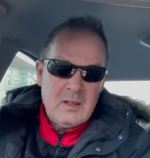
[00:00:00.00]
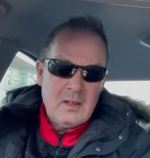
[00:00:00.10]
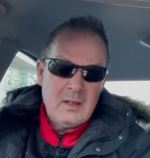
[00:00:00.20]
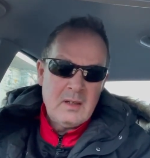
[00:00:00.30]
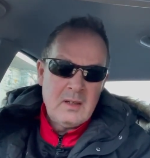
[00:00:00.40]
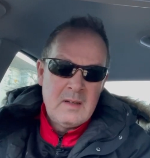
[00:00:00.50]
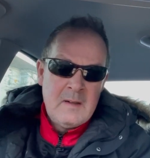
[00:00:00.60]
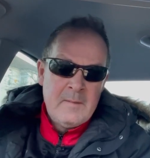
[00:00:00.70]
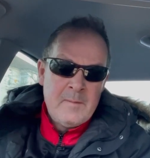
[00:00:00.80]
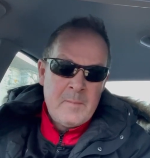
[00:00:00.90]

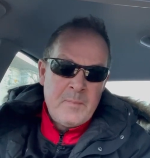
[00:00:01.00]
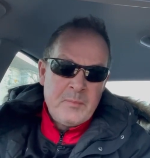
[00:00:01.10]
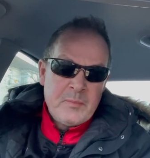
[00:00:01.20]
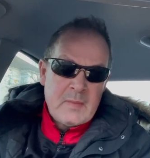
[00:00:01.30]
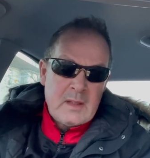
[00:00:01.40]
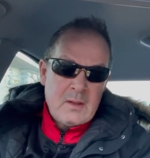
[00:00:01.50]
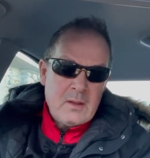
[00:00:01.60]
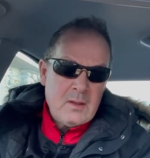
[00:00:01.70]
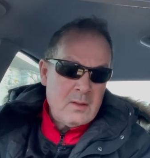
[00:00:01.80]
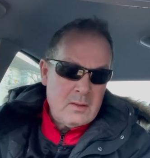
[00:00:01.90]

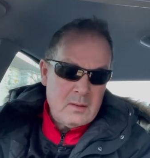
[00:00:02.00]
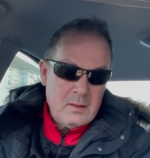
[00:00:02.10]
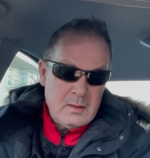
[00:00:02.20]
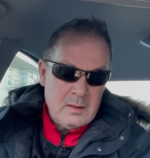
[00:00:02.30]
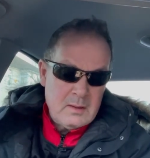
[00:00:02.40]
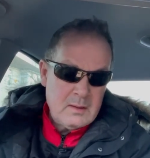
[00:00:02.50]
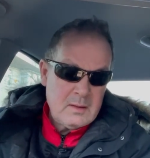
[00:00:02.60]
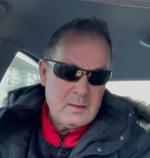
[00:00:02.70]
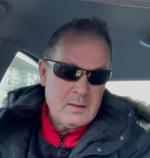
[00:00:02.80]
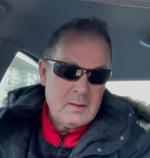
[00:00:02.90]

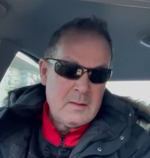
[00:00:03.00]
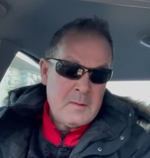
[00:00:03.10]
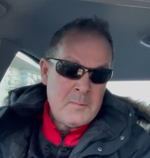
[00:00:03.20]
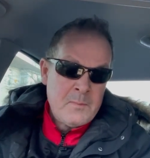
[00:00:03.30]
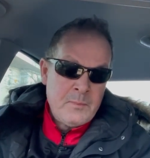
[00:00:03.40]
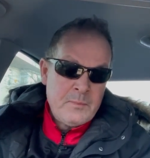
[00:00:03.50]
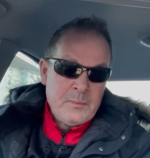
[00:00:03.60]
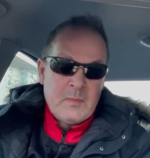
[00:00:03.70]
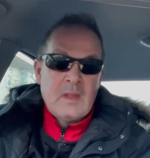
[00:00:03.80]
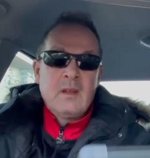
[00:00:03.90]
[no speech]